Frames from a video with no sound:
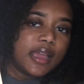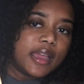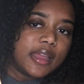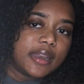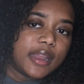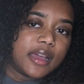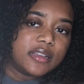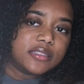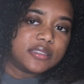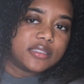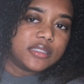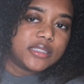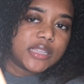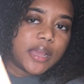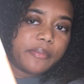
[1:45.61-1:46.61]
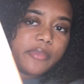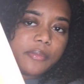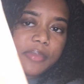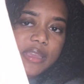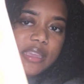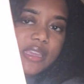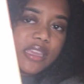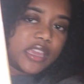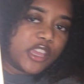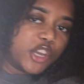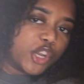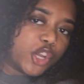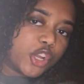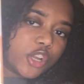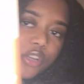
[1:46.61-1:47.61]
Now, since I'm a
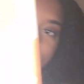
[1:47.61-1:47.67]
beginner,